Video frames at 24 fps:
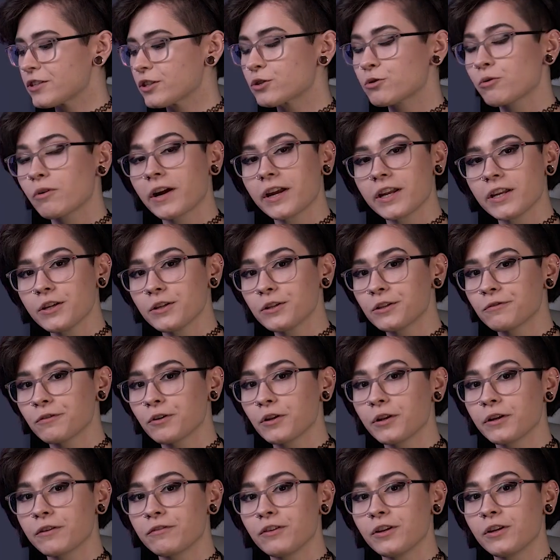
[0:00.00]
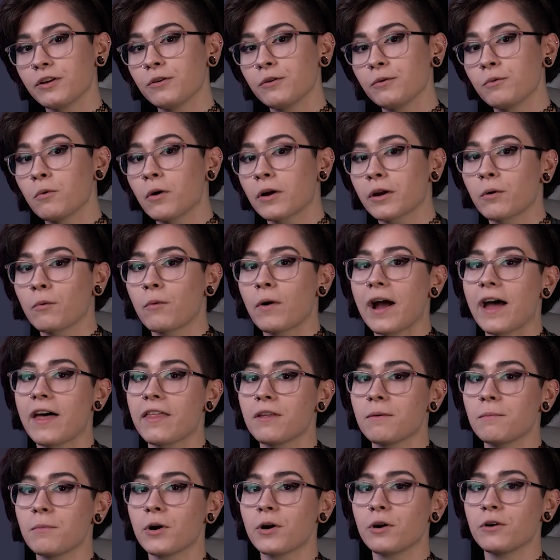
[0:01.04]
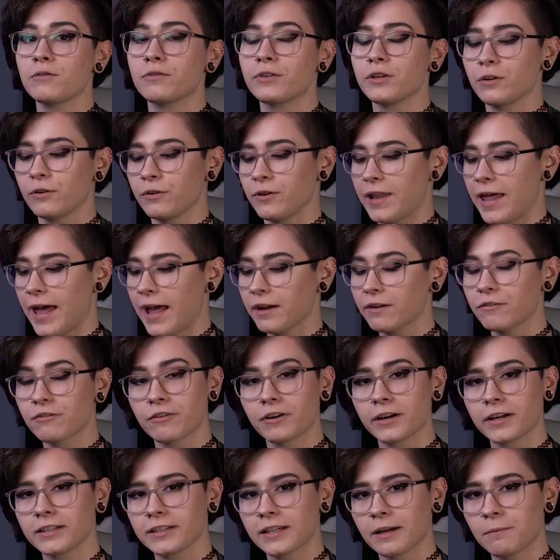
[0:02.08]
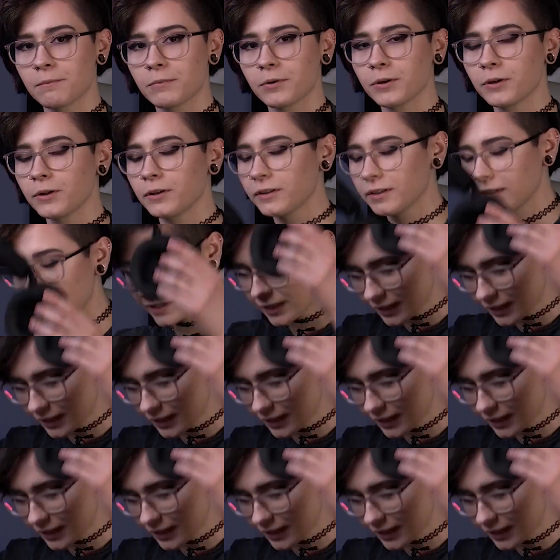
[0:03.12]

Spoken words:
is quite useful if you want to wear them over your neck, for example,